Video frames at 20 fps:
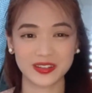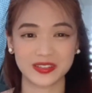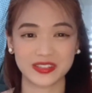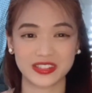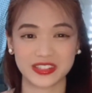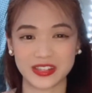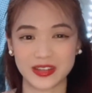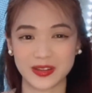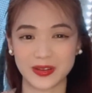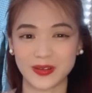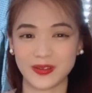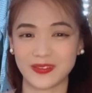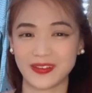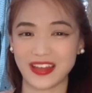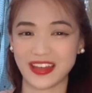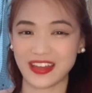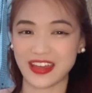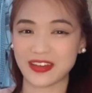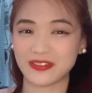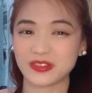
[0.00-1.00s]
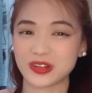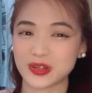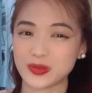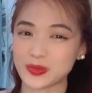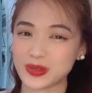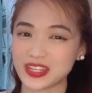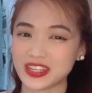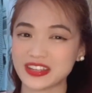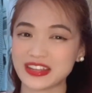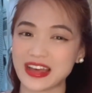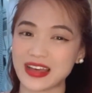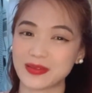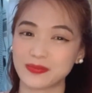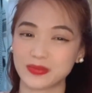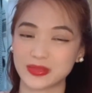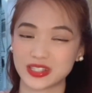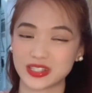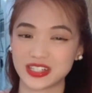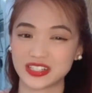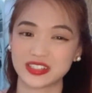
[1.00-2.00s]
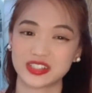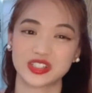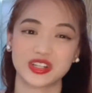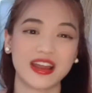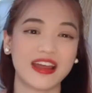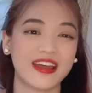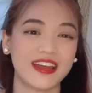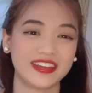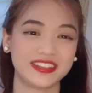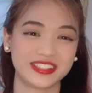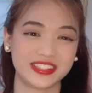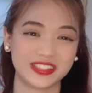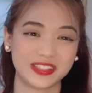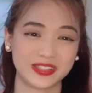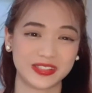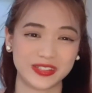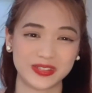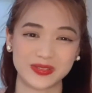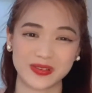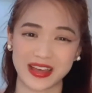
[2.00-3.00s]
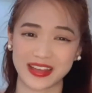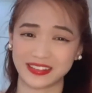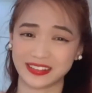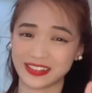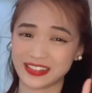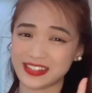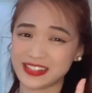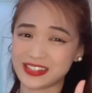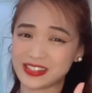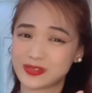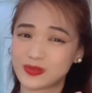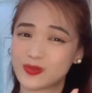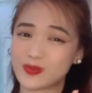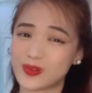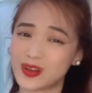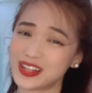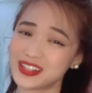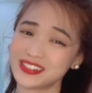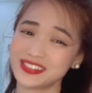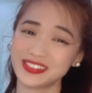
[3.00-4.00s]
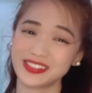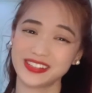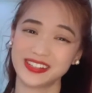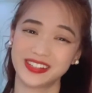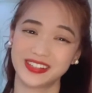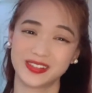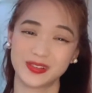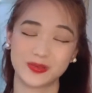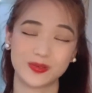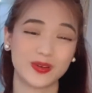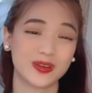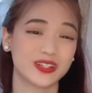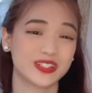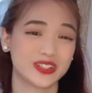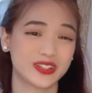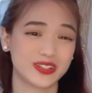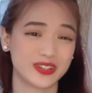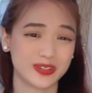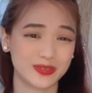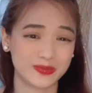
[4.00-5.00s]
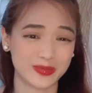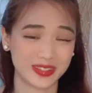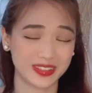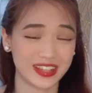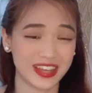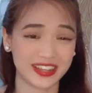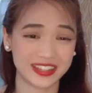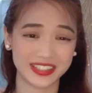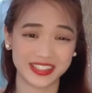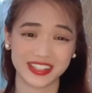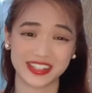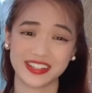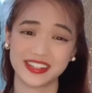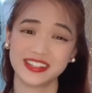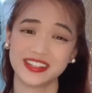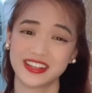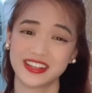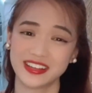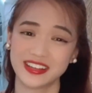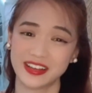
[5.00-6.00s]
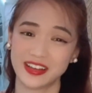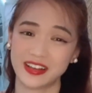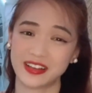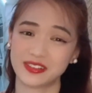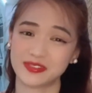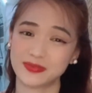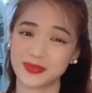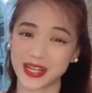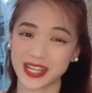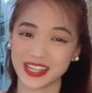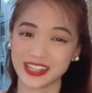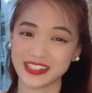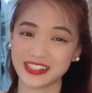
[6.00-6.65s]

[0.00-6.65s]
So every week I'm gonna try to do at least one wardrobe collection of mine,